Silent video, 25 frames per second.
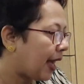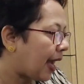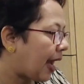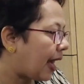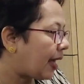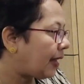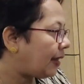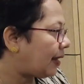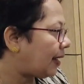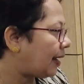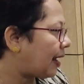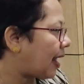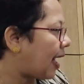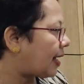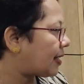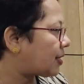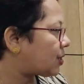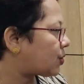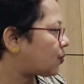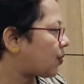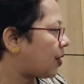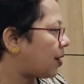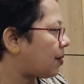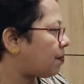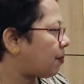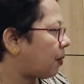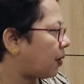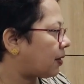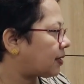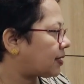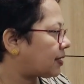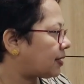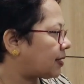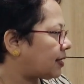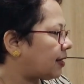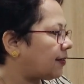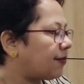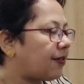And the last one,
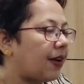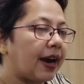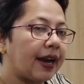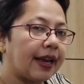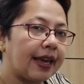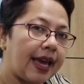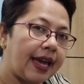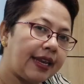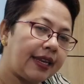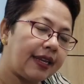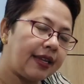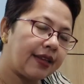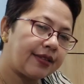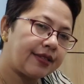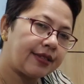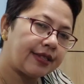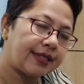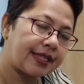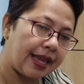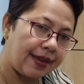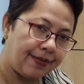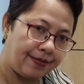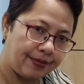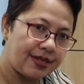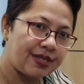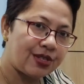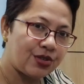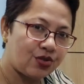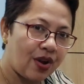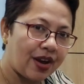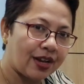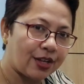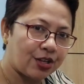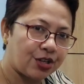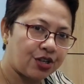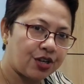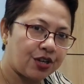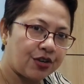positive, again the same
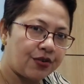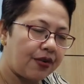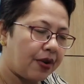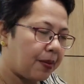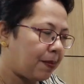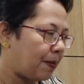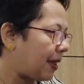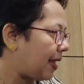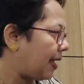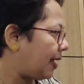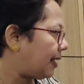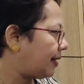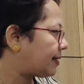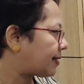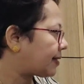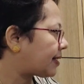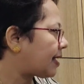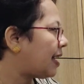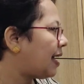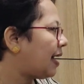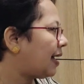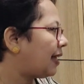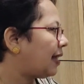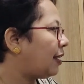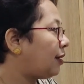structure remains,